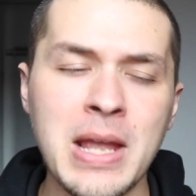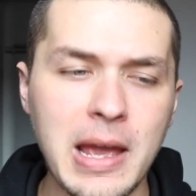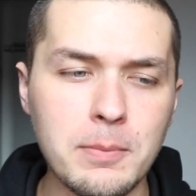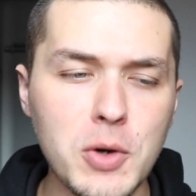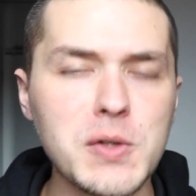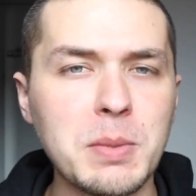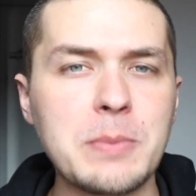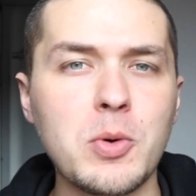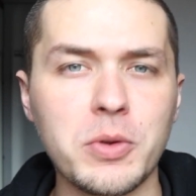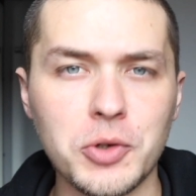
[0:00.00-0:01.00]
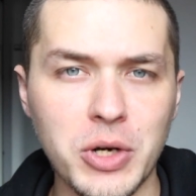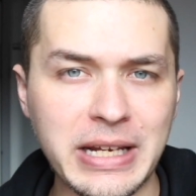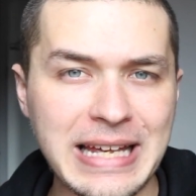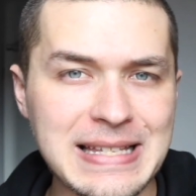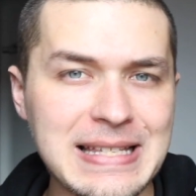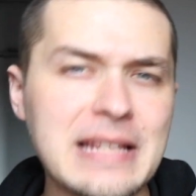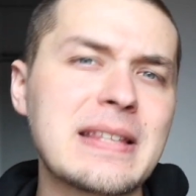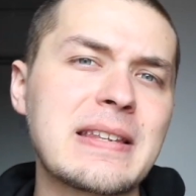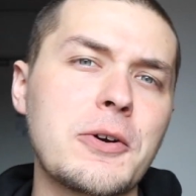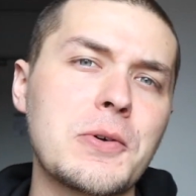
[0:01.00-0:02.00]
And most people, when they're trying to get
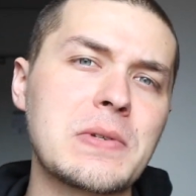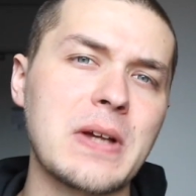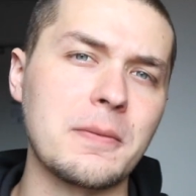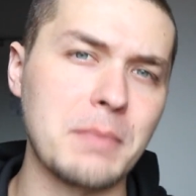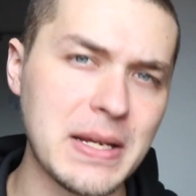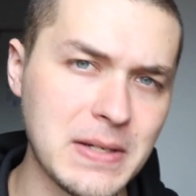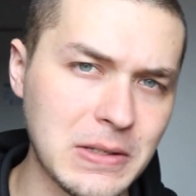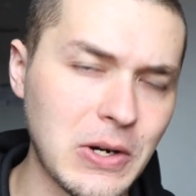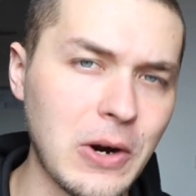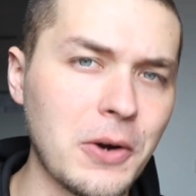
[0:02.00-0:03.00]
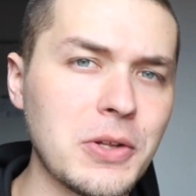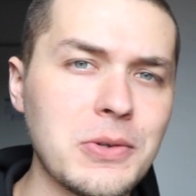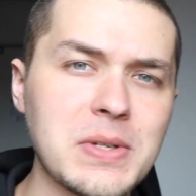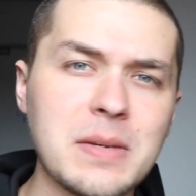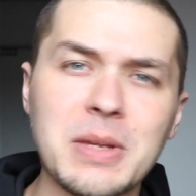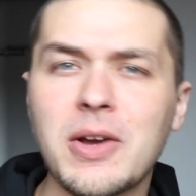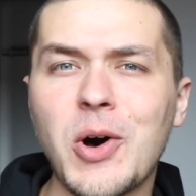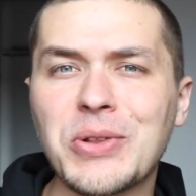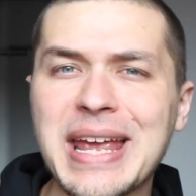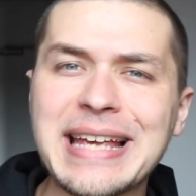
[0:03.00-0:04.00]
synth tones on bass guitar, use something
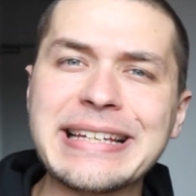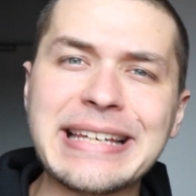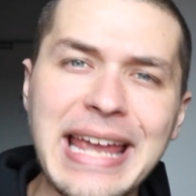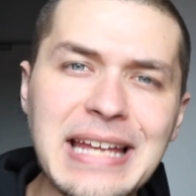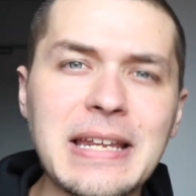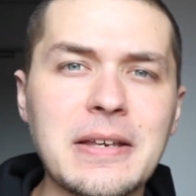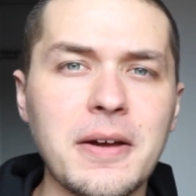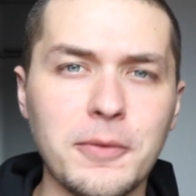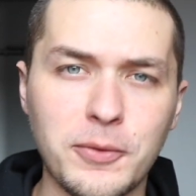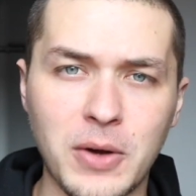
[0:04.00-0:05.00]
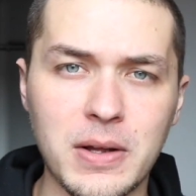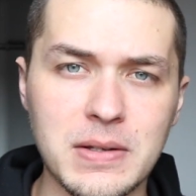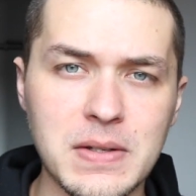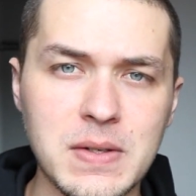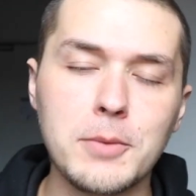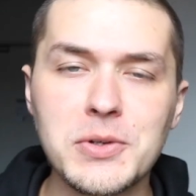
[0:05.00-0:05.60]
called a gated fuzz.